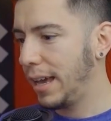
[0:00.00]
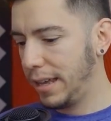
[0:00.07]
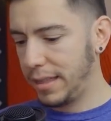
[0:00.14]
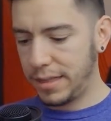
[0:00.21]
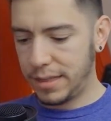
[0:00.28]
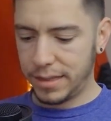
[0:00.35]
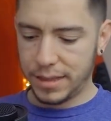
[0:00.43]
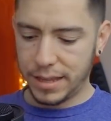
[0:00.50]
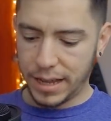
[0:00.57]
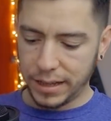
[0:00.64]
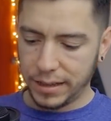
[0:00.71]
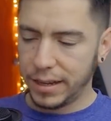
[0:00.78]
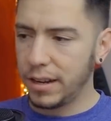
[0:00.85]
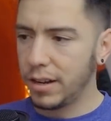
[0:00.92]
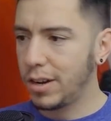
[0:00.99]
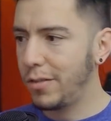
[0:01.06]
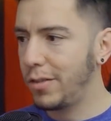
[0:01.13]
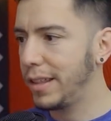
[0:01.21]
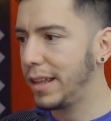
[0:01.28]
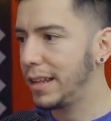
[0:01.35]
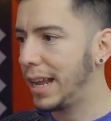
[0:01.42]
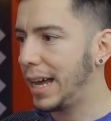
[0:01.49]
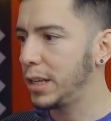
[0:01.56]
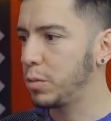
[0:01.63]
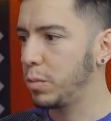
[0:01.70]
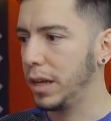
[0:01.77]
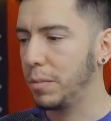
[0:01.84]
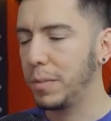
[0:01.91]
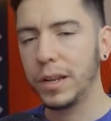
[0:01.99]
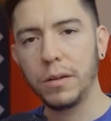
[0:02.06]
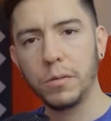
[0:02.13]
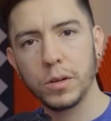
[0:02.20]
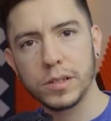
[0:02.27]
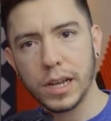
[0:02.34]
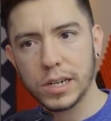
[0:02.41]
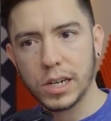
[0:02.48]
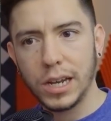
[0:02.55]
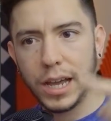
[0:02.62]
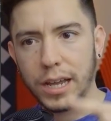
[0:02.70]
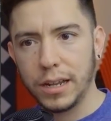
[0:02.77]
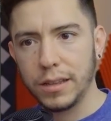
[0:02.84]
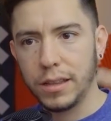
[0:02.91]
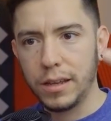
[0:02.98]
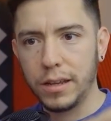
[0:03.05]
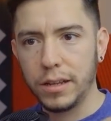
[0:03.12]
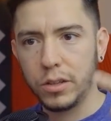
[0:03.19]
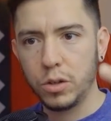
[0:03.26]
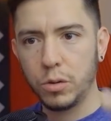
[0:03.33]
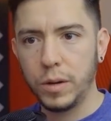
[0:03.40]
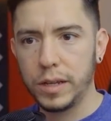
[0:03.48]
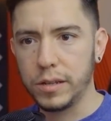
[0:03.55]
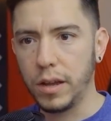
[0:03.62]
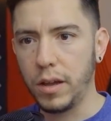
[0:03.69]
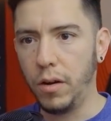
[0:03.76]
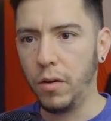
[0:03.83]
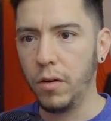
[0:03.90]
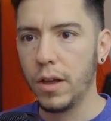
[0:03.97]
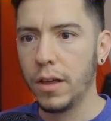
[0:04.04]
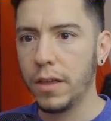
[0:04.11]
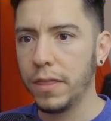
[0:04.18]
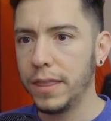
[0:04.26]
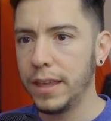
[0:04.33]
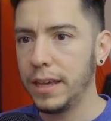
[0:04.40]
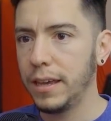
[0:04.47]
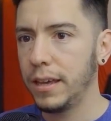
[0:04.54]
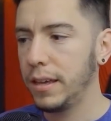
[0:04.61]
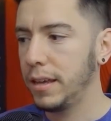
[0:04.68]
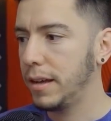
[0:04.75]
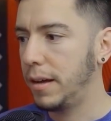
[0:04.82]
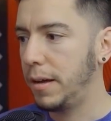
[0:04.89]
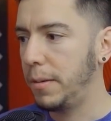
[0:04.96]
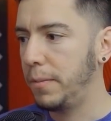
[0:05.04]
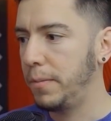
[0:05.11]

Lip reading: I didn't cover that last week, but it was actually added 2 weeks ago. The